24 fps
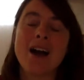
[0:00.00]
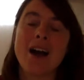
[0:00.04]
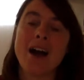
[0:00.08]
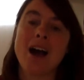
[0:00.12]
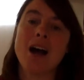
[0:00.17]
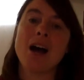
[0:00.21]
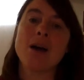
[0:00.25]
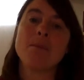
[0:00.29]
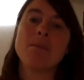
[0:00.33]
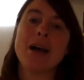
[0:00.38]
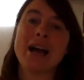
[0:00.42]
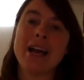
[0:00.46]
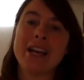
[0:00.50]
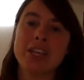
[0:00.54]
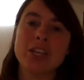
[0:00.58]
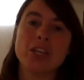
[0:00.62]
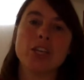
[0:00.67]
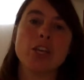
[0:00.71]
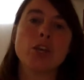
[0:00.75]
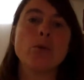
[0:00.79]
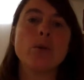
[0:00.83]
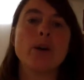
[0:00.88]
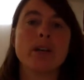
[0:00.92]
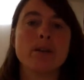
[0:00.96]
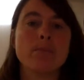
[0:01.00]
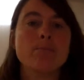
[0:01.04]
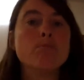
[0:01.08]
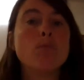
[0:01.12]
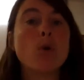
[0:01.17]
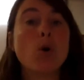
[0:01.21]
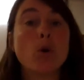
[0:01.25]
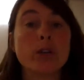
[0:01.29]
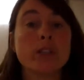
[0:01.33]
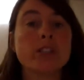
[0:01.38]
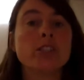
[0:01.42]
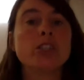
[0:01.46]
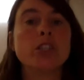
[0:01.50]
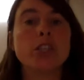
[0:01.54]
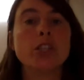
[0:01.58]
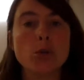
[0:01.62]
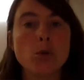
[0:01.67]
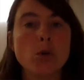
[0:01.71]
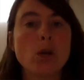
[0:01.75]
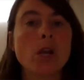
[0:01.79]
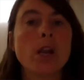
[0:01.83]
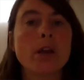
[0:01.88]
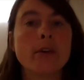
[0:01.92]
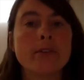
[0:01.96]
at you and monitor you
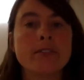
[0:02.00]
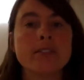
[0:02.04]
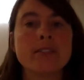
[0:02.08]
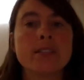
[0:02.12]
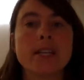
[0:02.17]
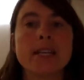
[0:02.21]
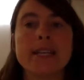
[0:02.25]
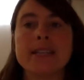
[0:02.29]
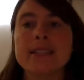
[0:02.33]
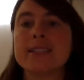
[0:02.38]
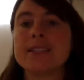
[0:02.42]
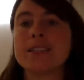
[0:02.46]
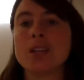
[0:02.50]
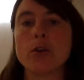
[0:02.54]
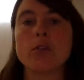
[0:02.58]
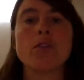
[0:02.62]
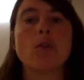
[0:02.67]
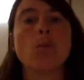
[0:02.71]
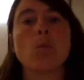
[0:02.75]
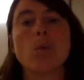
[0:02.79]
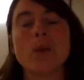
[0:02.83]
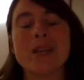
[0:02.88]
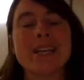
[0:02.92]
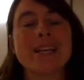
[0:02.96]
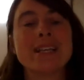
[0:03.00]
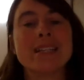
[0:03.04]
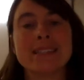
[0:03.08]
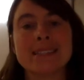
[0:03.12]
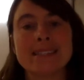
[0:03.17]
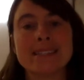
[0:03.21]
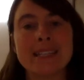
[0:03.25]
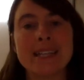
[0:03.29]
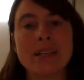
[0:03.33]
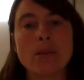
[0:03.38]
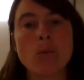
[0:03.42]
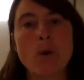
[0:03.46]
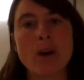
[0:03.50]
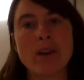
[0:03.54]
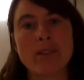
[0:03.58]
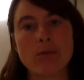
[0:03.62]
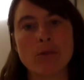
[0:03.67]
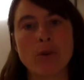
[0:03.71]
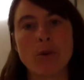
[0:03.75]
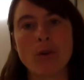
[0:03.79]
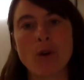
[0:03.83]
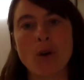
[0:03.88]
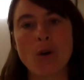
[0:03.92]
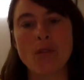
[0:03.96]
closely so that we can see whether
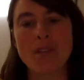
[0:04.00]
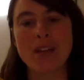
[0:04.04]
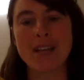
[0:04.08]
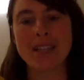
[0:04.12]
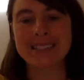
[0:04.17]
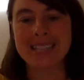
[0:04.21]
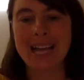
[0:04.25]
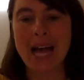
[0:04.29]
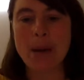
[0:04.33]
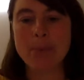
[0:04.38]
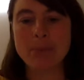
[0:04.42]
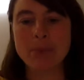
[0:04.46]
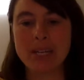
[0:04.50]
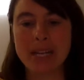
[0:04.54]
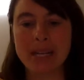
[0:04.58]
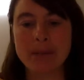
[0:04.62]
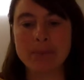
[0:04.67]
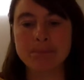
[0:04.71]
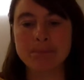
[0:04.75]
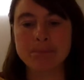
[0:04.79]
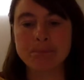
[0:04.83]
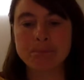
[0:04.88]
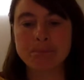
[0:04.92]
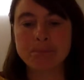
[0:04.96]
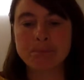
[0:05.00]
or not that's happening.